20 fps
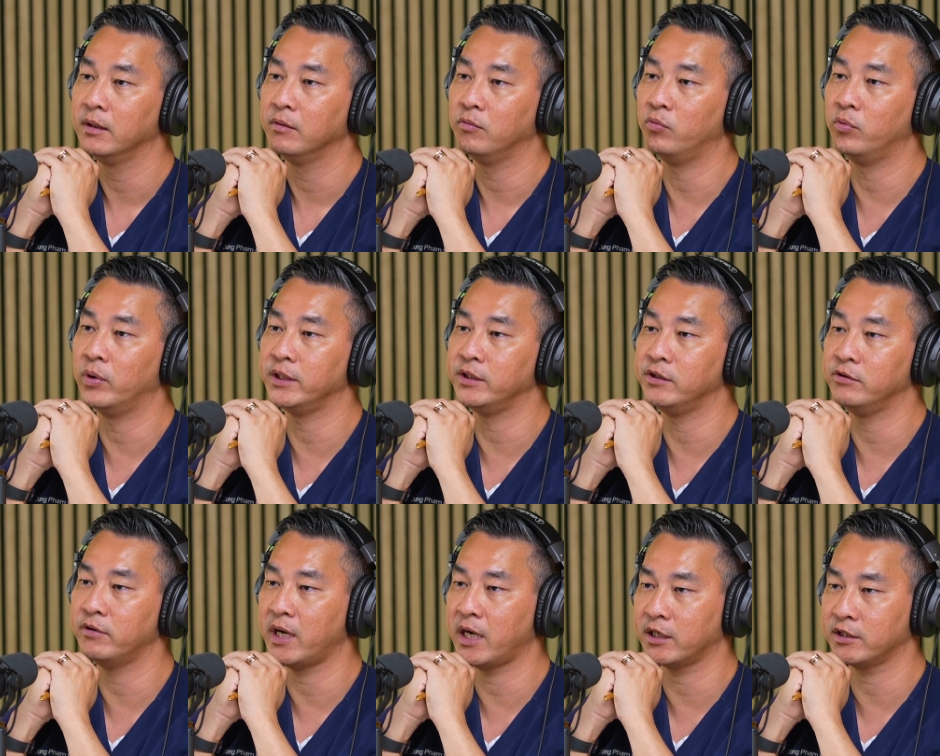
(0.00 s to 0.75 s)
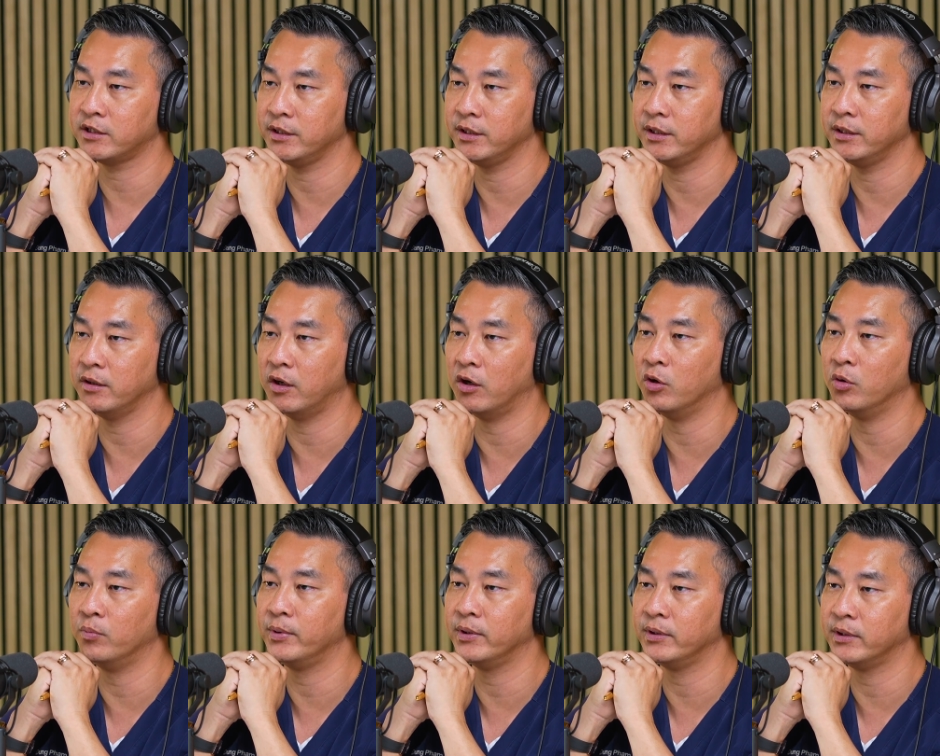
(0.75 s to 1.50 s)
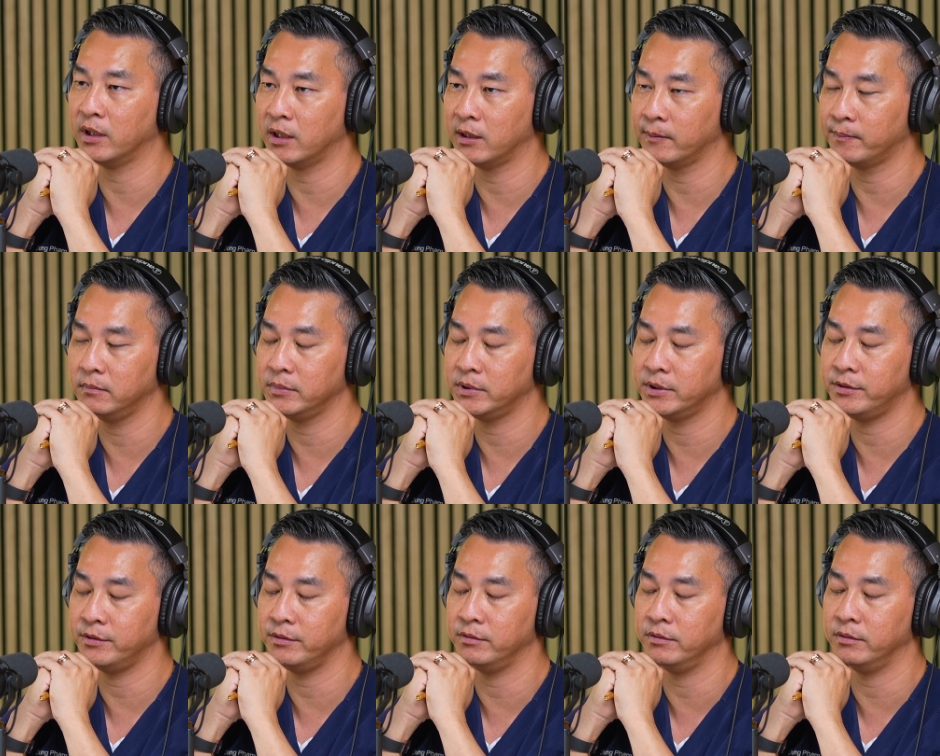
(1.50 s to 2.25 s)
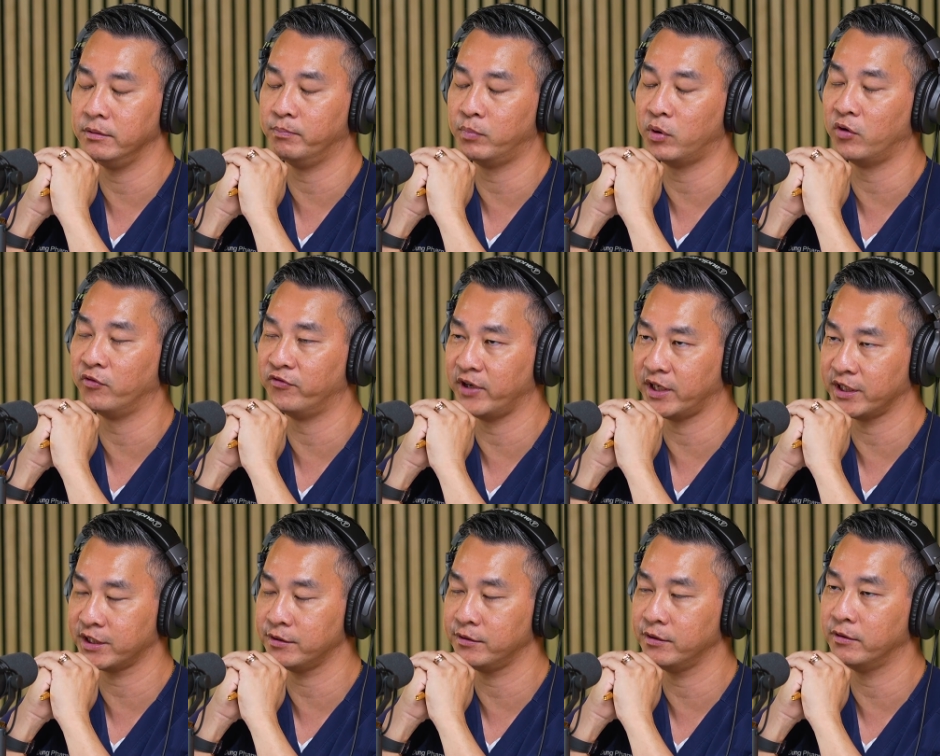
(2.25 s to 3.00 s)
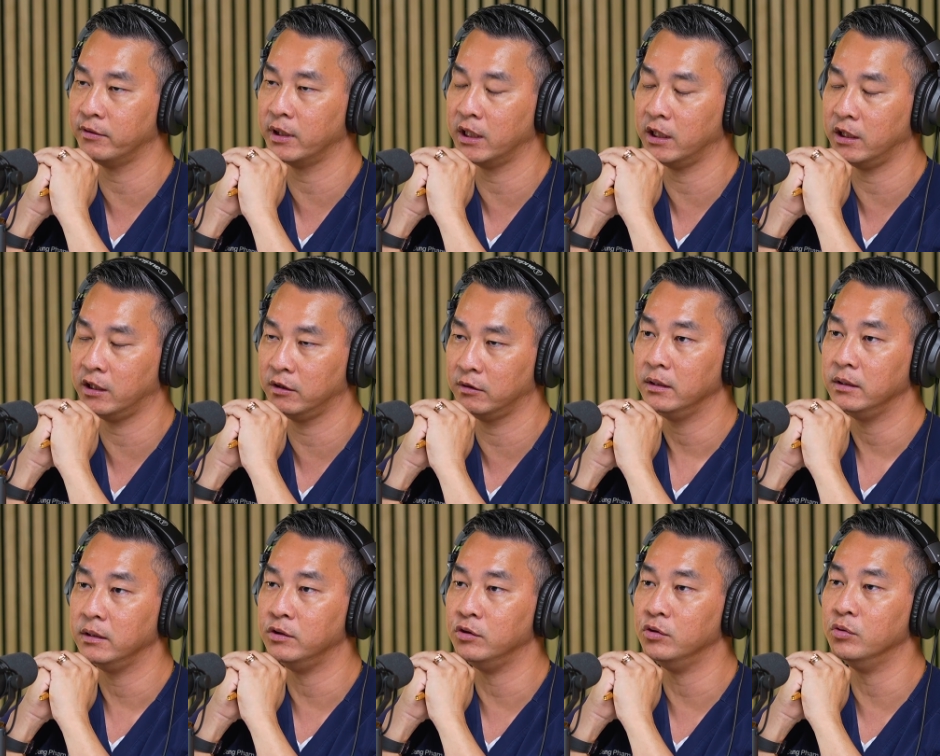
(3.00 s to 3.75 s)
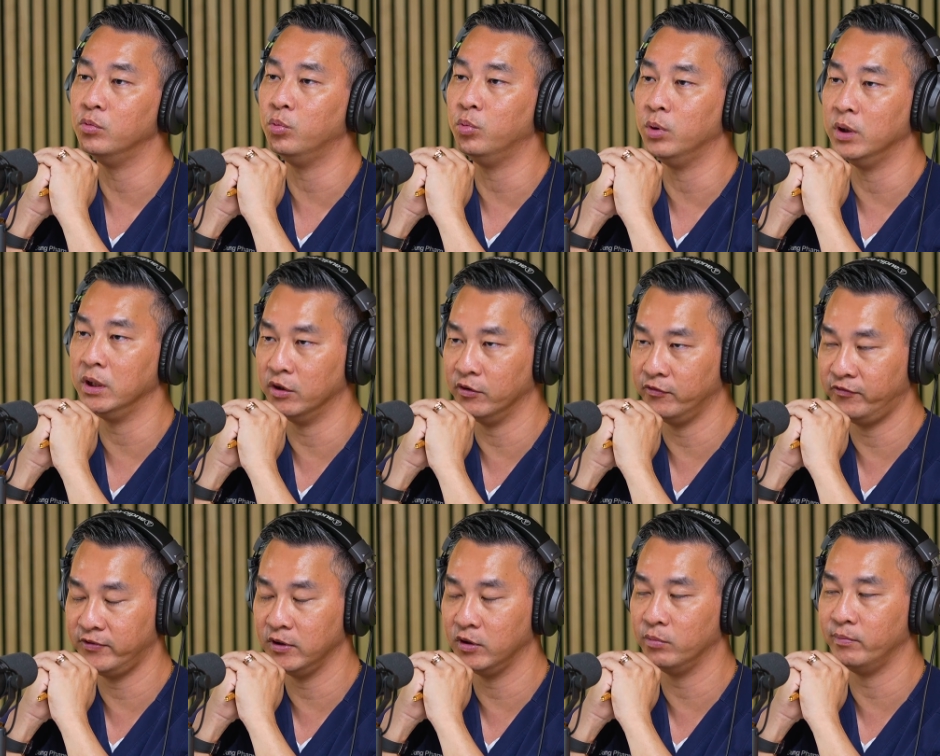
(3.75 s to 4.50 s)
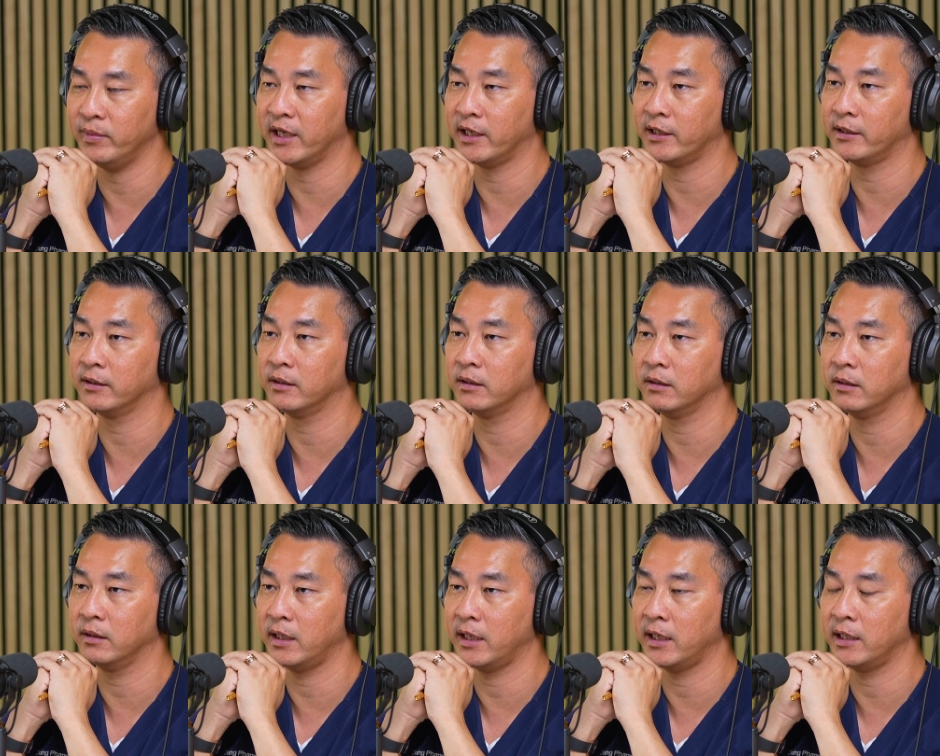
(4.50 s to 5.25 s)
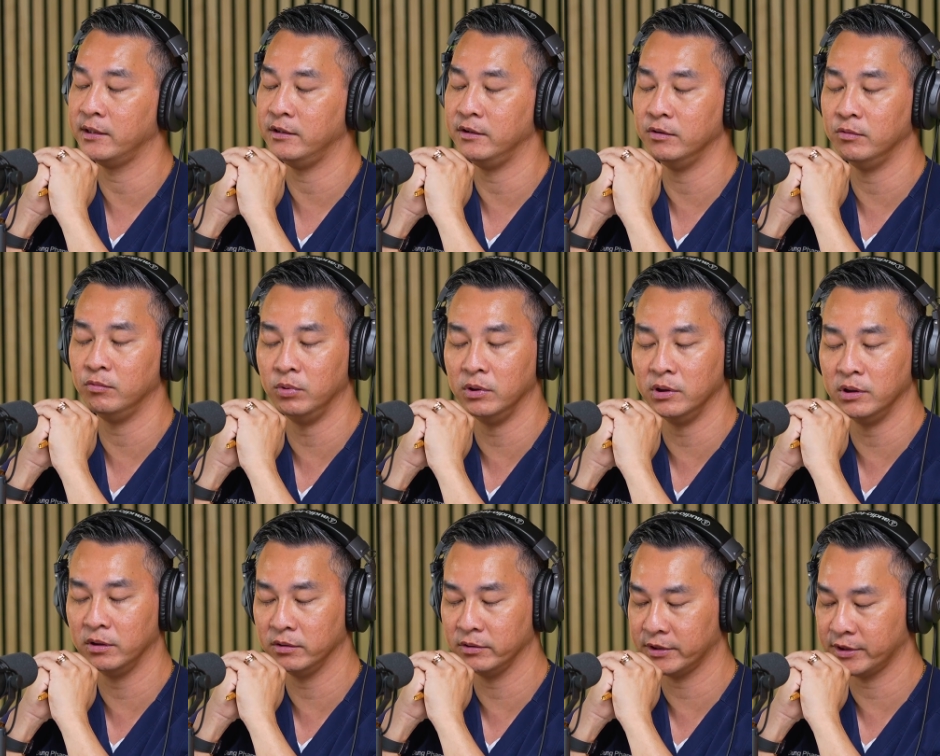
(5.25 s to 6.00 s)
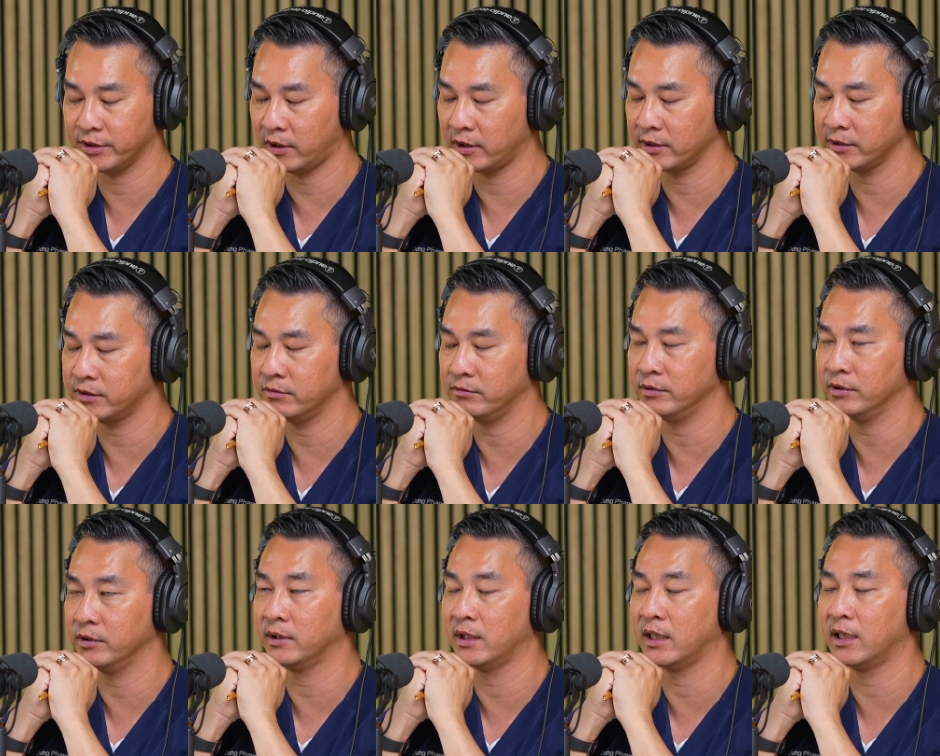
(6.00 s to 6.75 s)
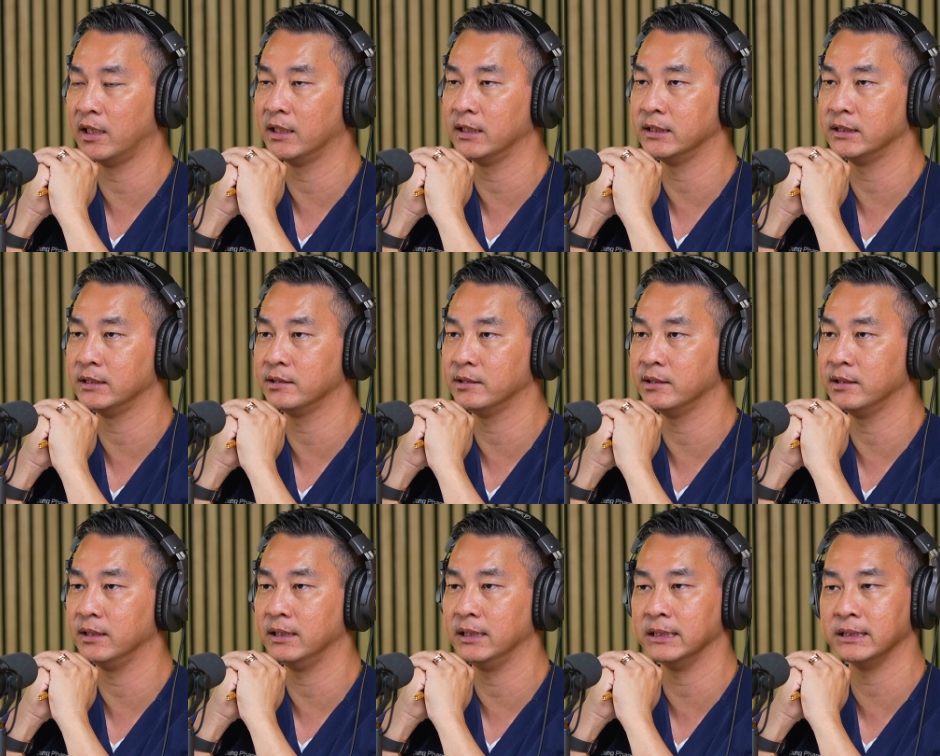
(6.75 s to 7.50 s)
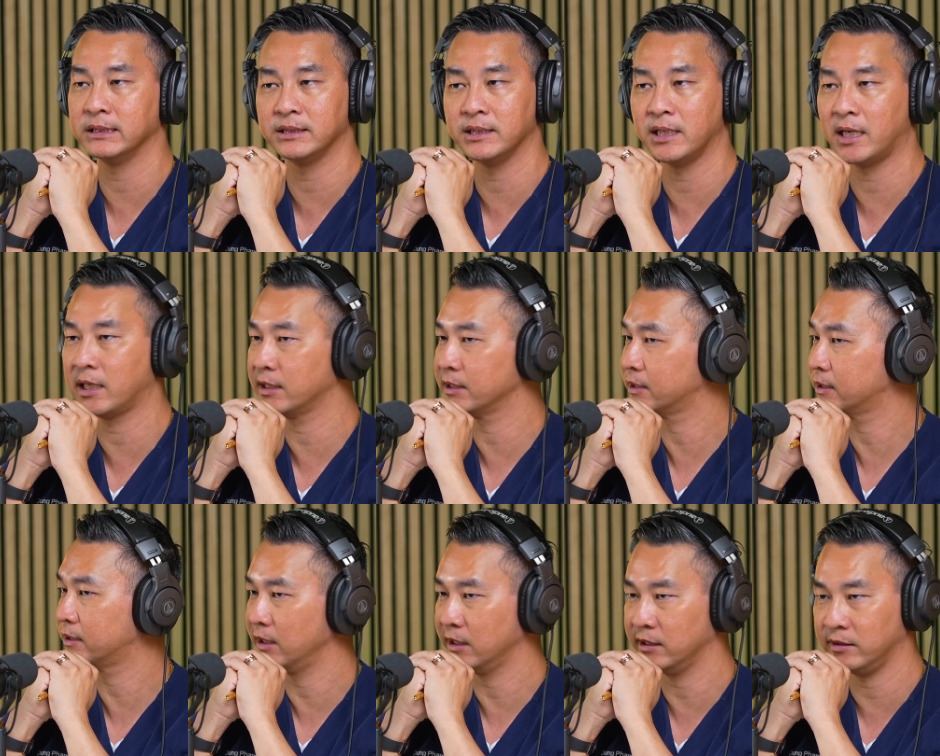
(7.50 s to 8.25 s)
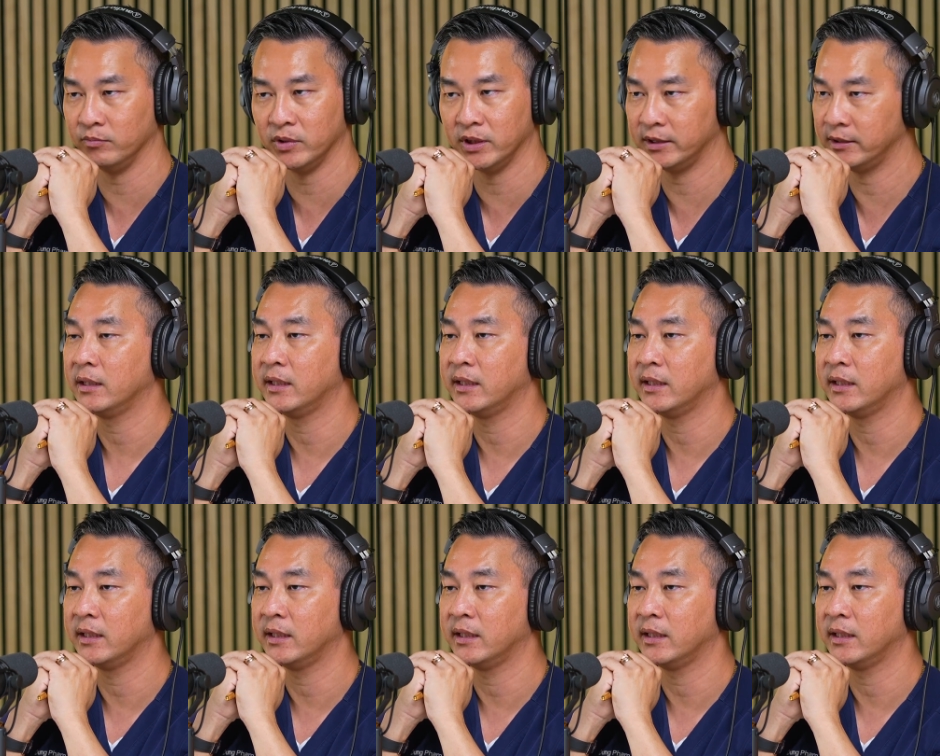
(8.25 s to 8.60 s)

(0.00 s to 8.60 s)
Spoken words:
when you actually open up to professional help, you will feel better and you will start to realize it's not a stigma.